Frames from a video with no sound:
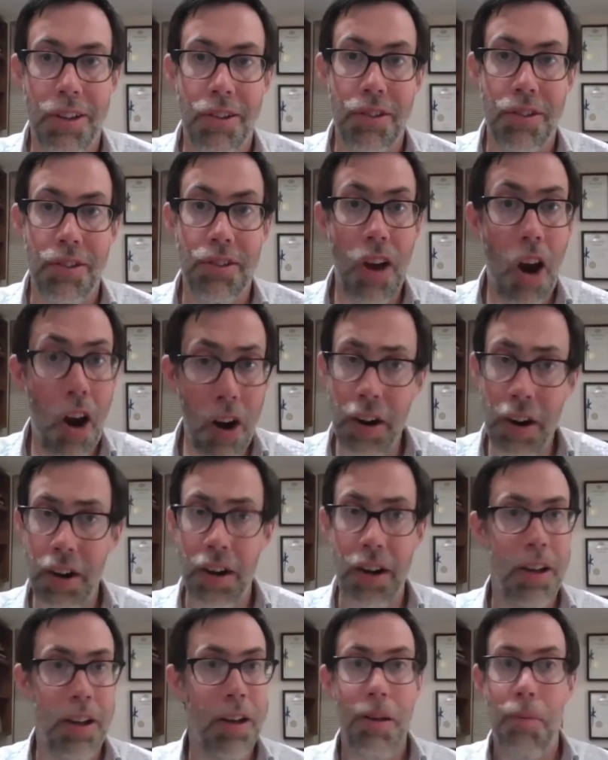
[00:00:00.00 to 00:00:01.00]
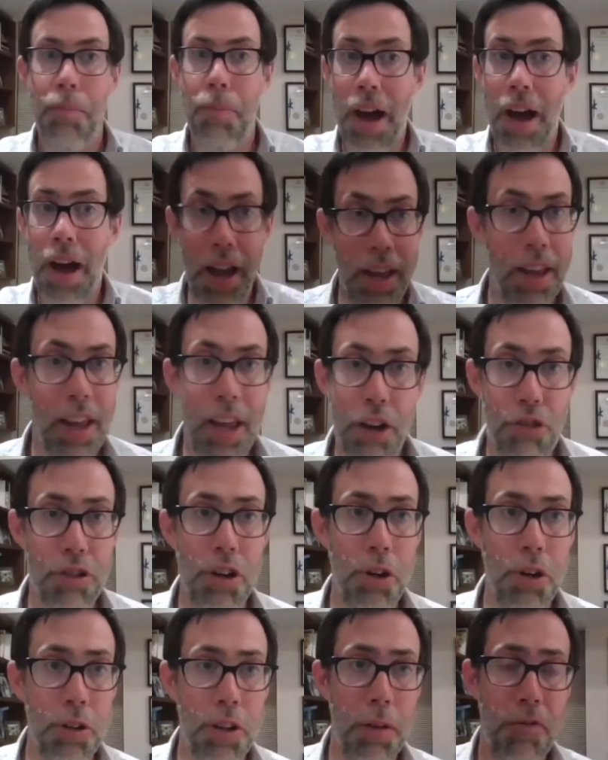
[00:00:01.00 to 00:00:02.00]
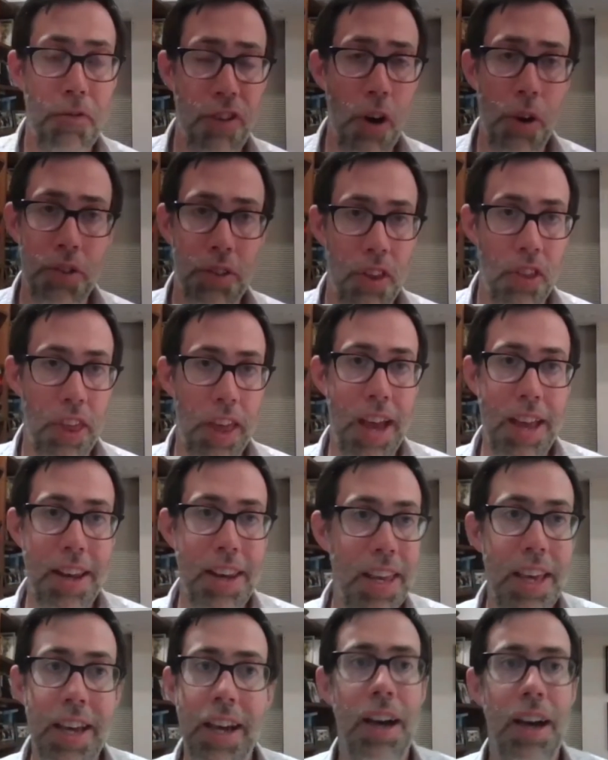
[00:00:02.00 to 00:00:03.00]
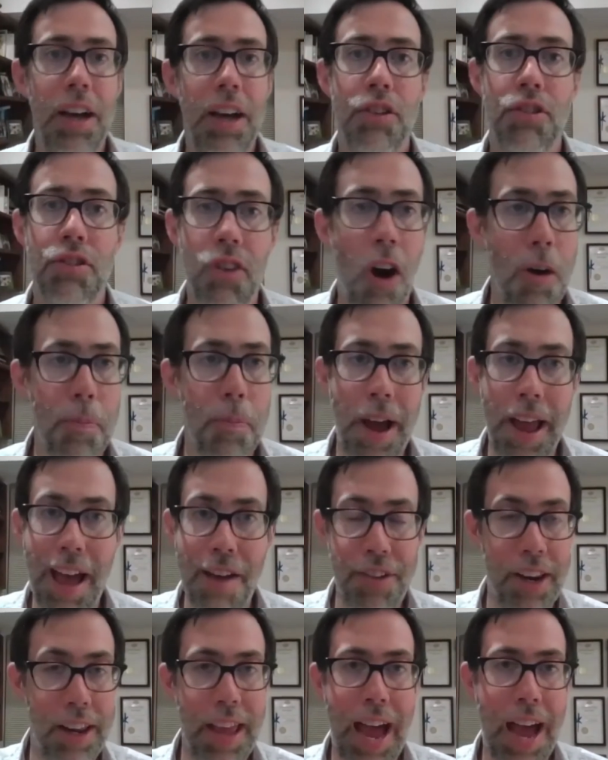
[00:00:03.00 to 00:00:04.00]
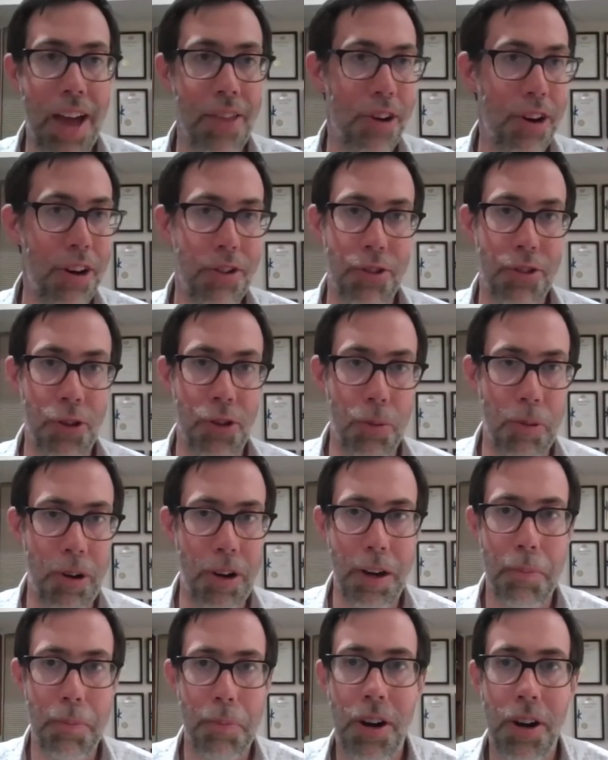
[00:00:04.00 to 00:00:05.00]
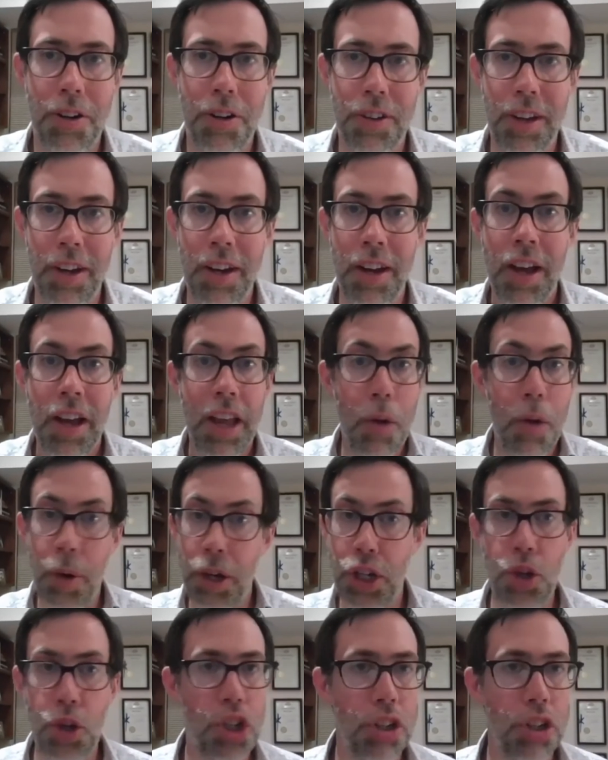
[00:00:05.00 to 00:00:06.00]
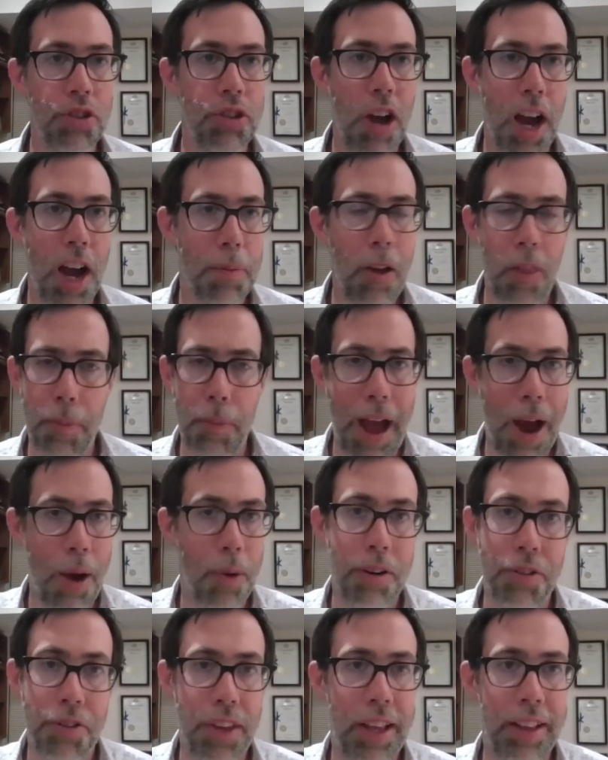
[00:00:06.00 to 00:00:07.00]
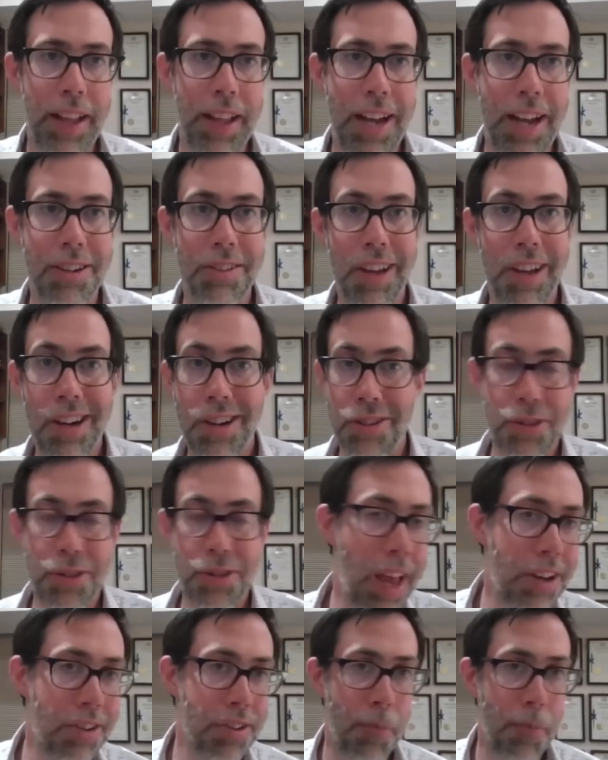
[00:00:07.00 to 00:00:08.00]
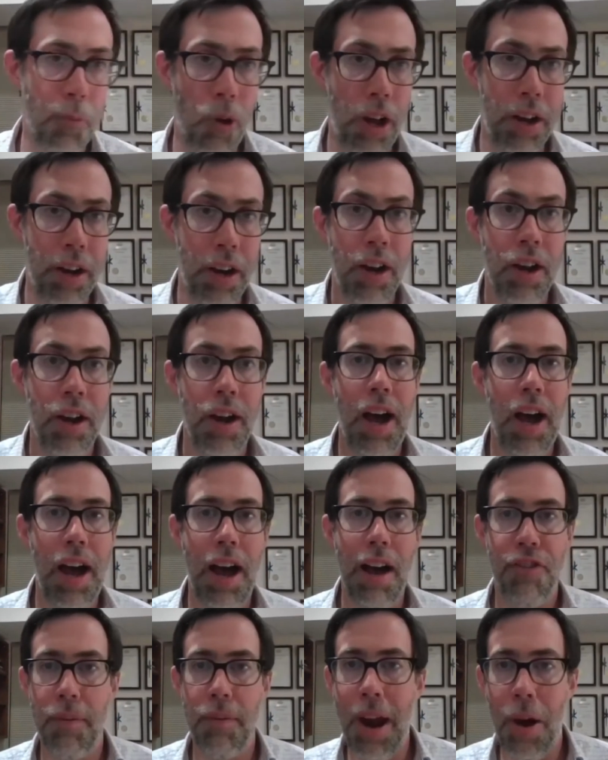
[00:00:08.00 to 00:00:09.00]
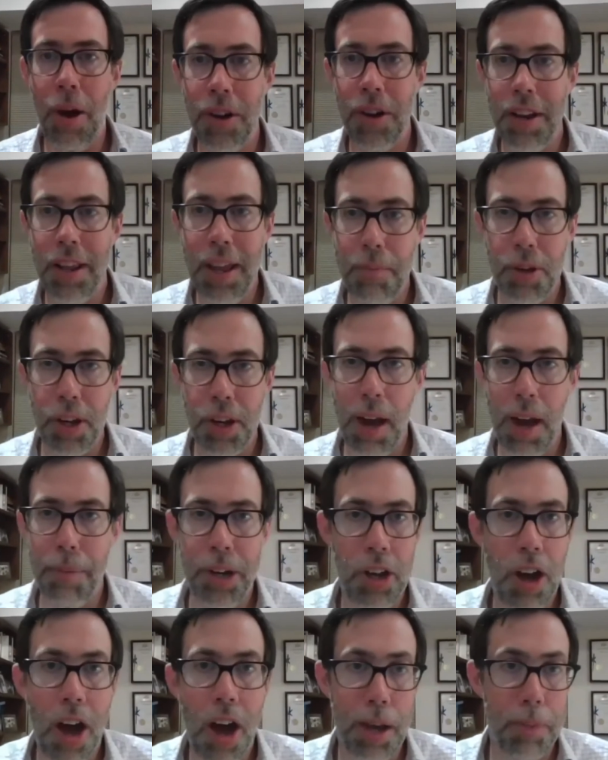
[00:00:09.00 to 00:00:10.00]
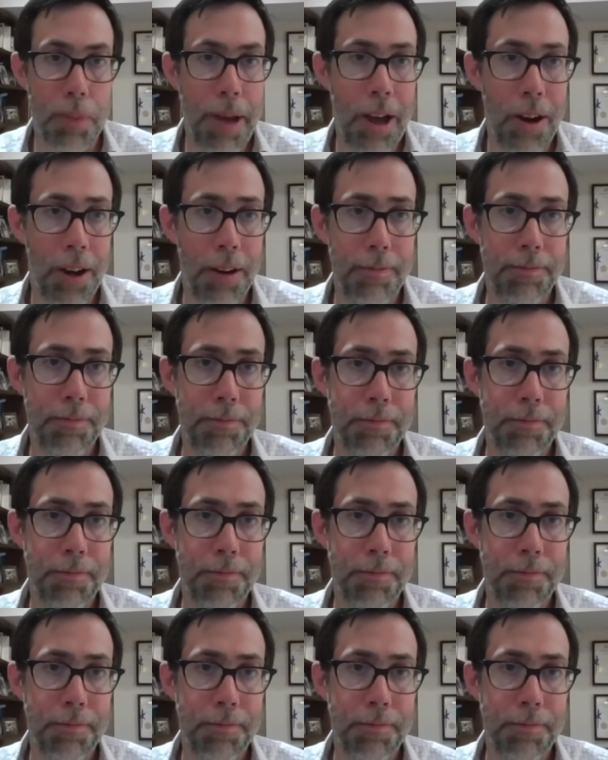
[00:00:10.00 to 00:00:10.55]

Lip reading: Start by introducing folks to the idea. Start by having a gathering, Zoom or in person, in which you just talk about the power of state legislatures. You get someone from our team to come and talk about it.